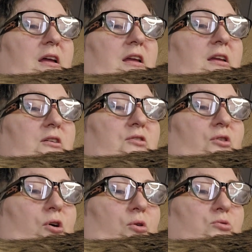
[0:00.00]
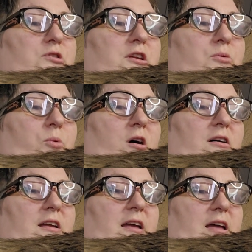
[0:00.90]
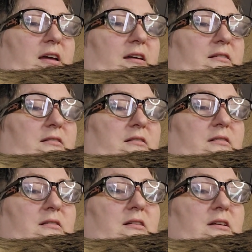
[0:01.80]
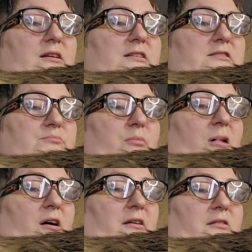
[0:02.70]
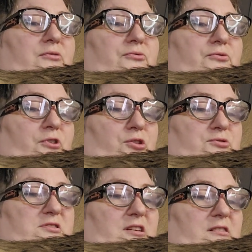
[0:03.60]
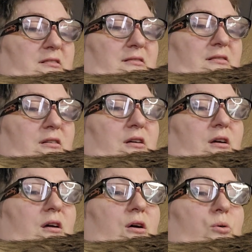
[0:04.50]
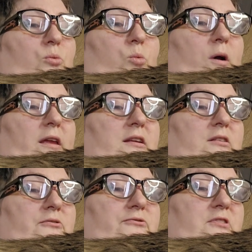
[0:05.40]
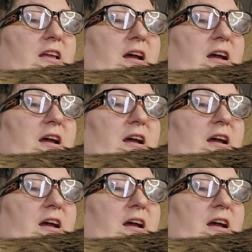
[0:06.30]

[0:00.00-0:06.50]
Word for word: He could only walk ahead, his mind frozen, waiting for the